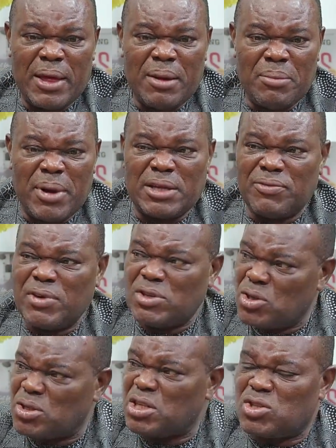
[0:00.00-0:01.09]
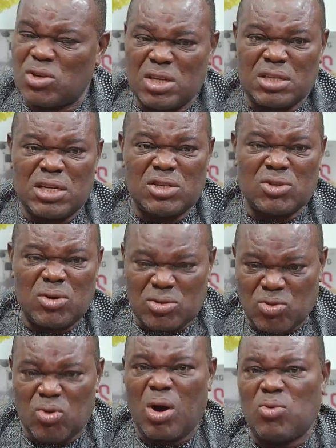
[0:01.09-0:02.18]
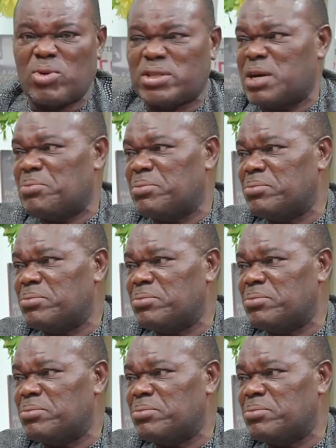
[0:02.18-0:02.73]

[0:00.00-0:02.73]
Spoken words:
But if he chooses to listen to us, we'll work with him.